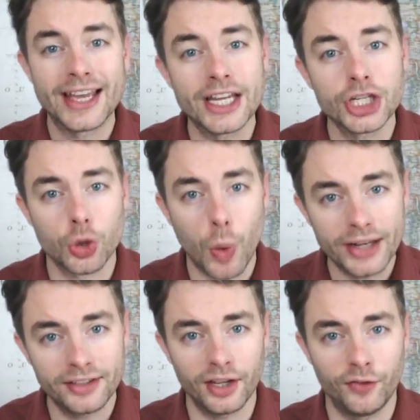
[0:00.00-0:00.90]
in
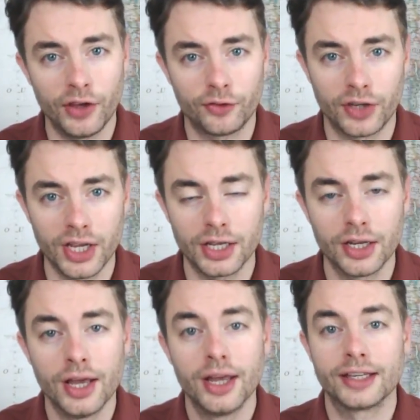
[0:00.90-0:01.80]

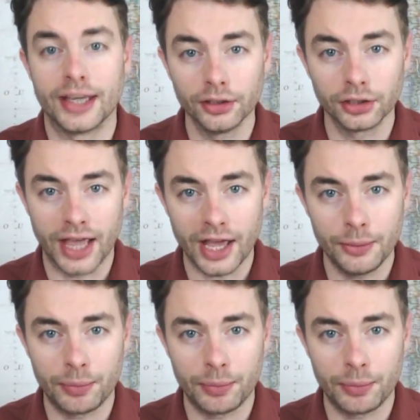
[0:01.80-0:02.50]
2015 kill gay